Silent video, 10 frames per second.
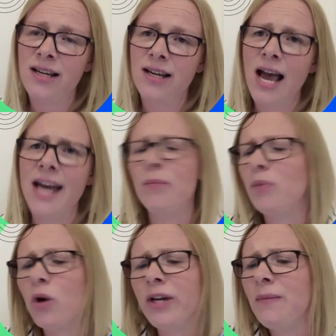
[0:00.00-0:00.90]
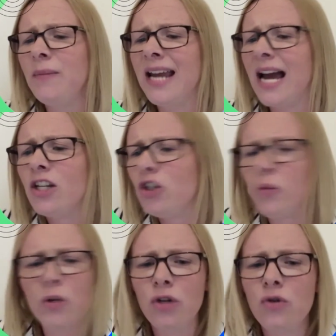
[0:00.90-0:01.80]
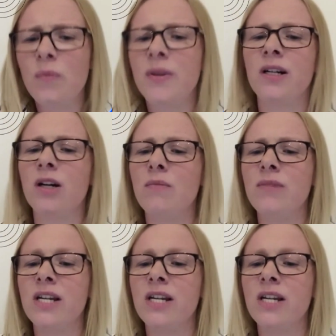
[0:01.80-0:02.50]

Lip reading: An employer may ask you what you know about their company,